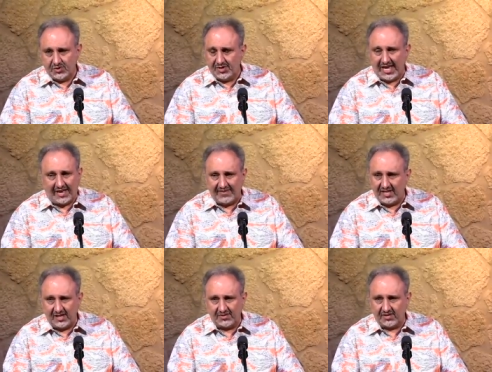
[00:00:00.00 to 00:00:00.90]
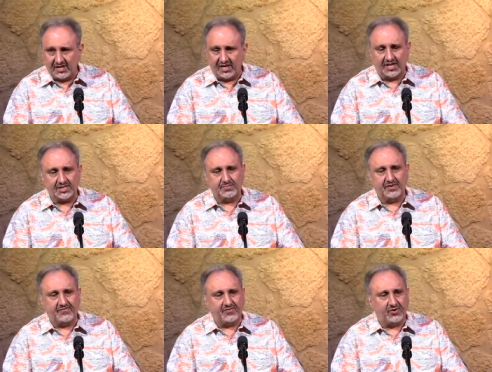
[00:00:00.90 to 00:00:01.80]
Don't have any other gods
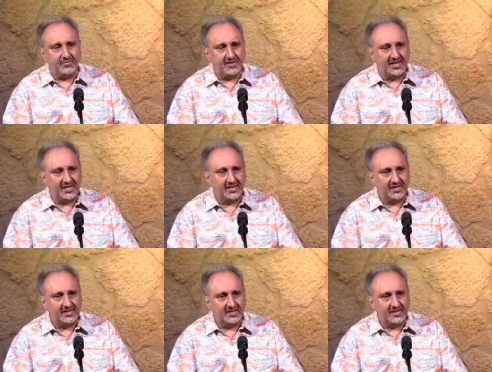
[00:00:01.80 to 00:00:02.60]
before me